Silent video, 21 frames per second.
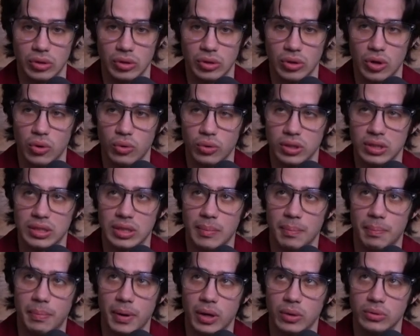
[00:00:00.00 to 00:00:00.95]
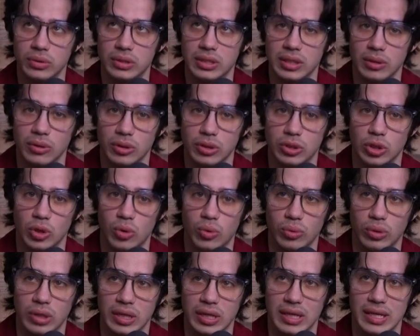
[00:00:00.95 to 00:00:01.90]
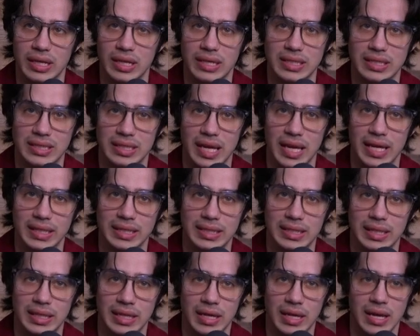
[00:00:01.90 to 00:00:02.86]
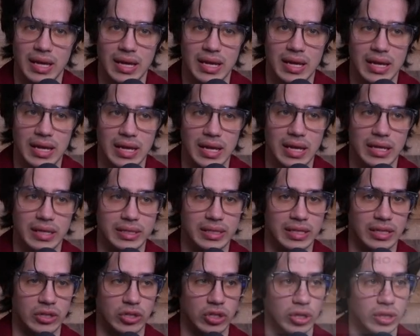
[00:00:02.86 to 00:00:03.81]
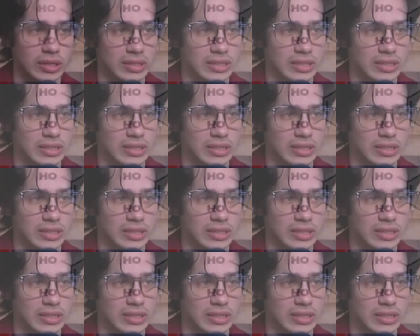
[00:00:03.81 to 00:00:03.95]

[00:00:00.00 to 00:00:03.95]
notice about serotonin is that it does